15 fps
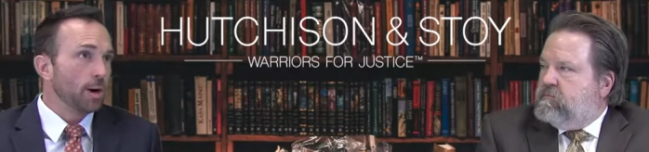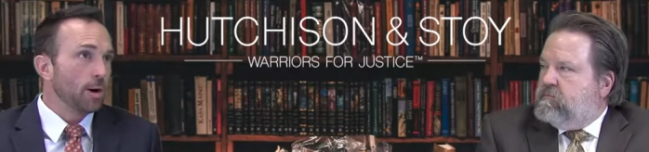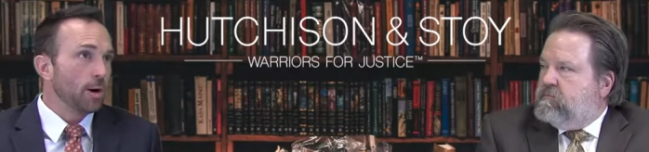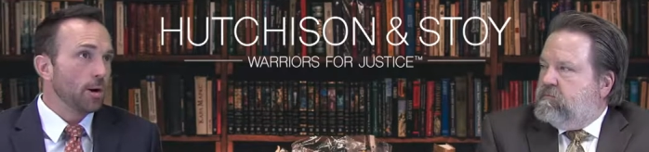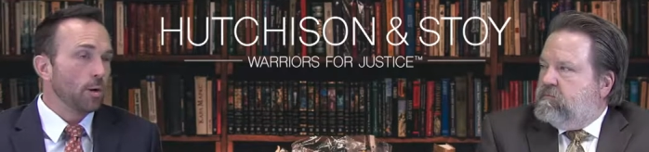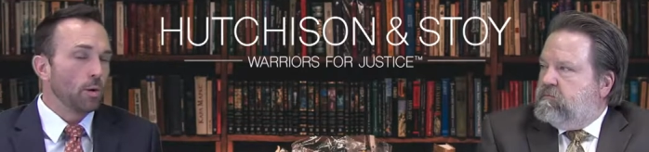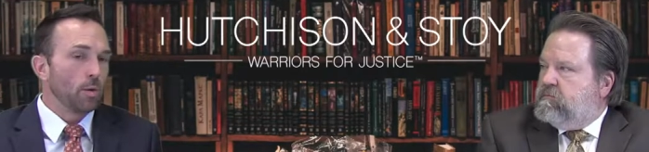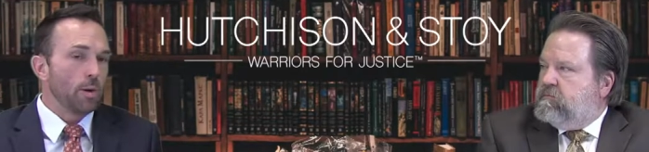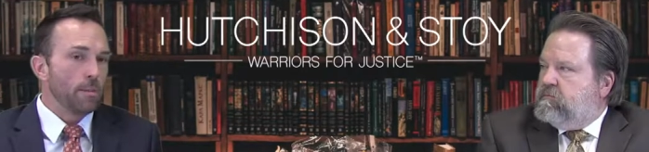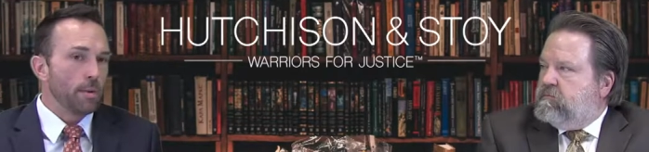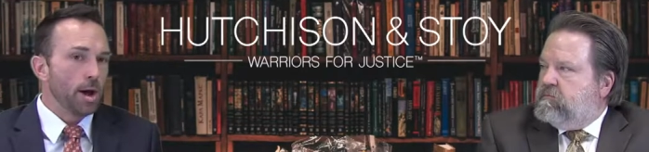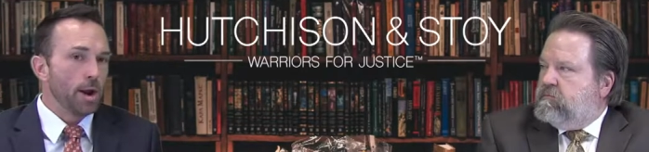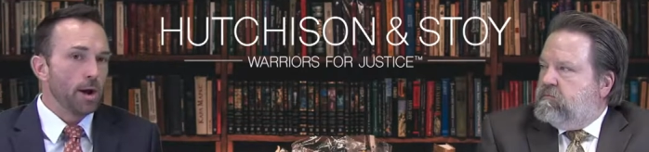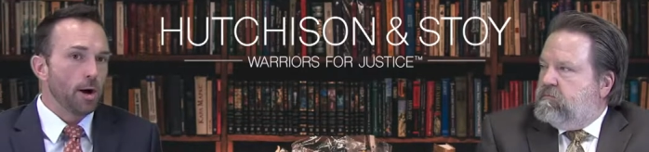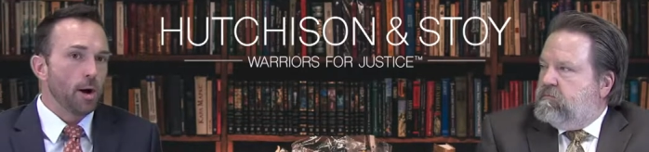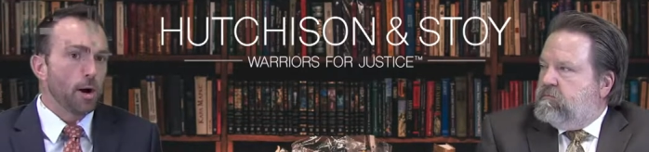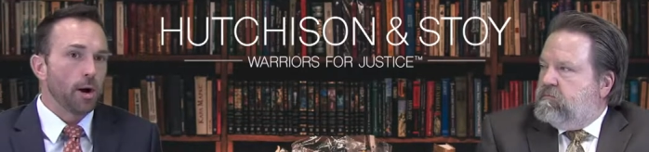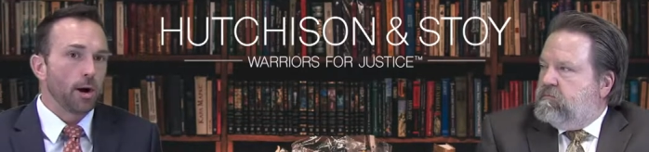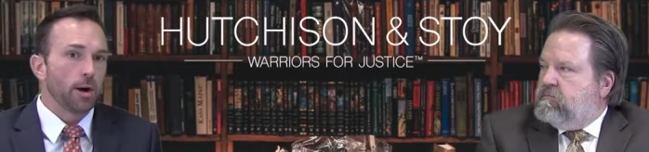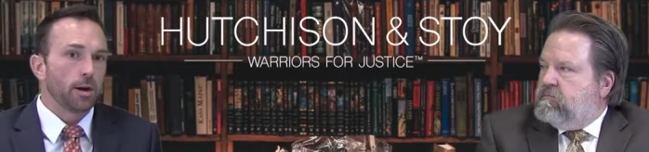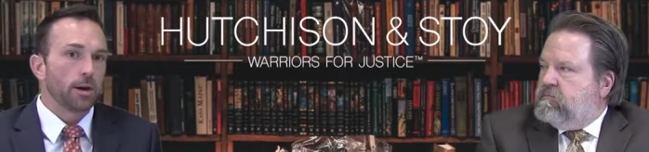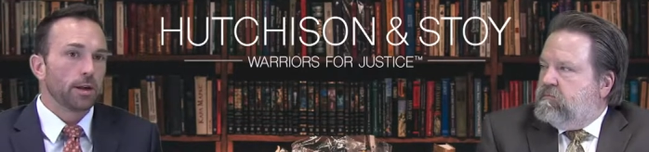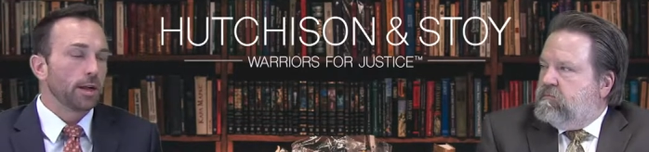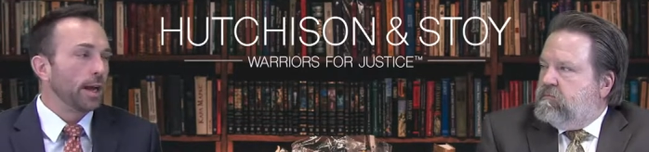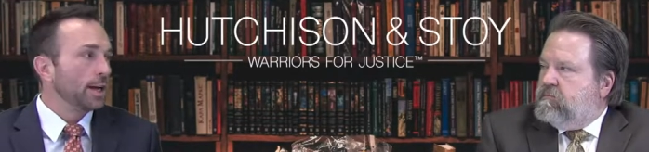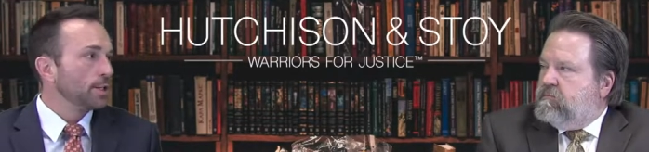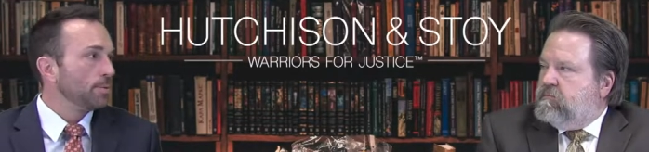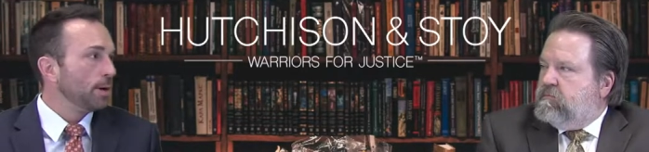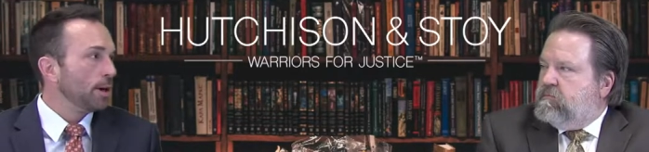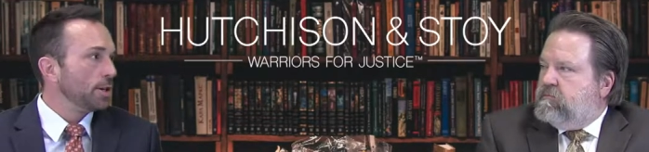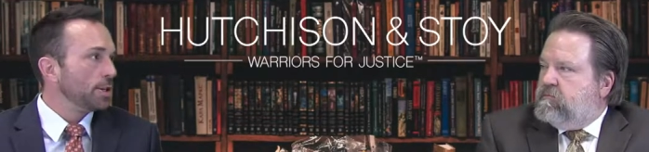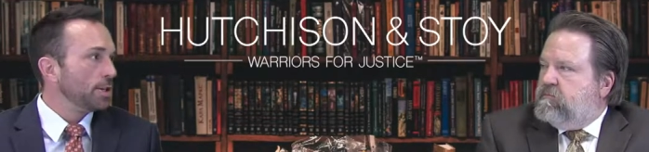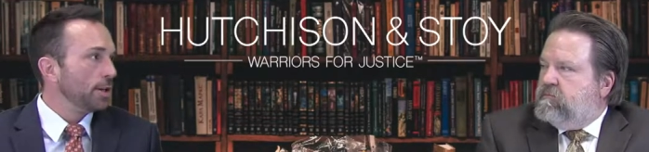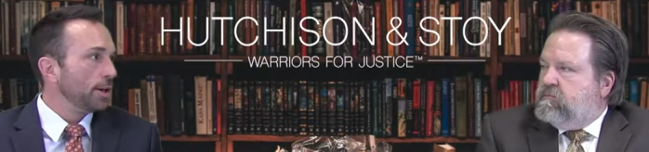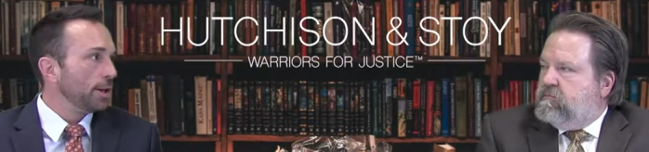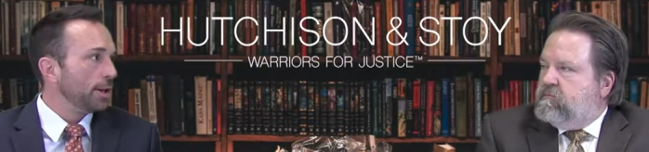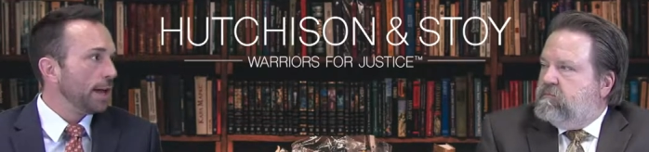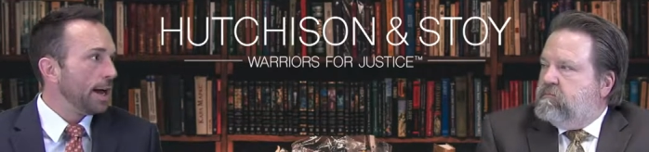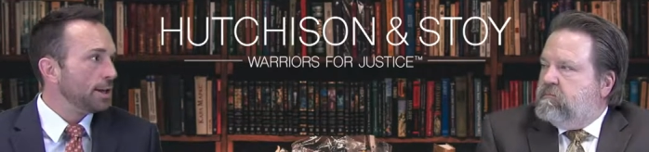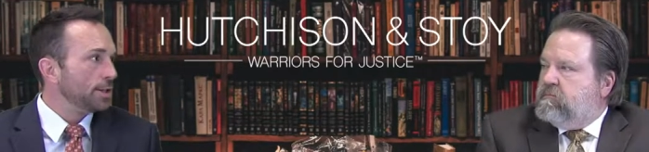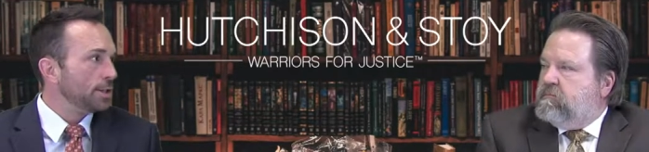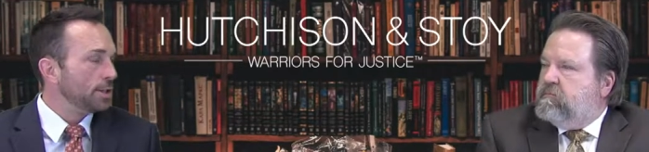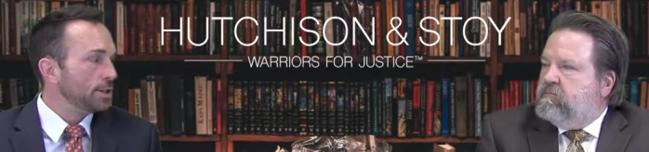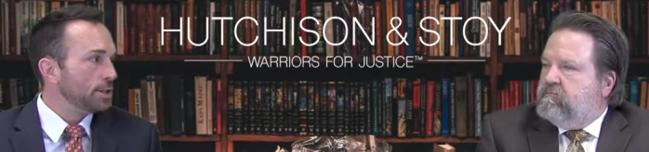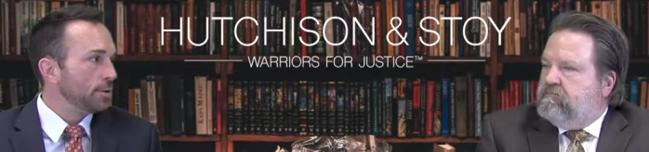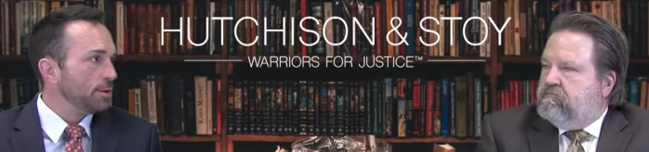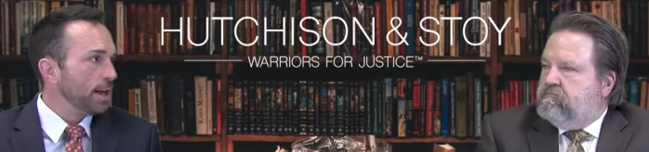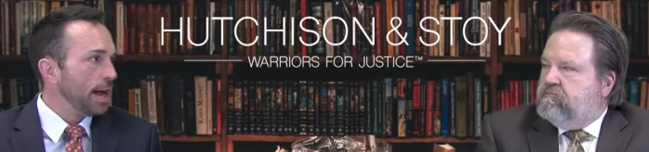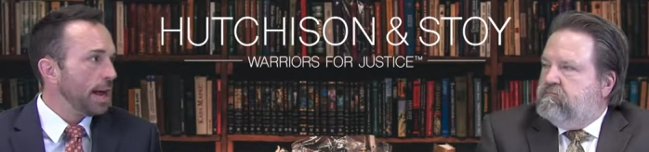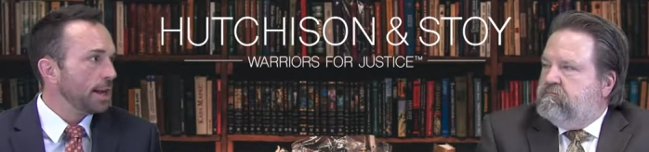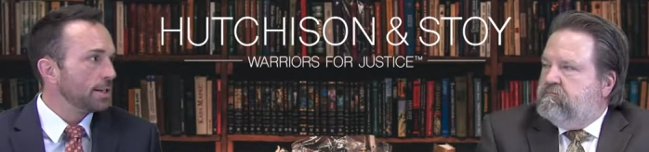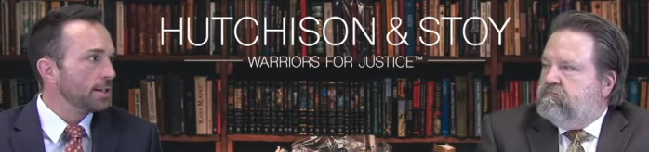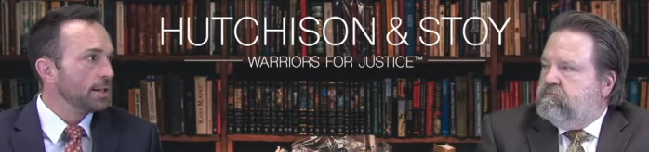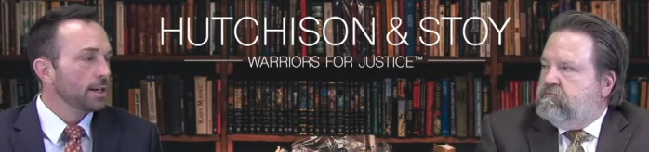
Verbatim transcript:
Speaker 1: our or rebut our experts, they're allowed to do that.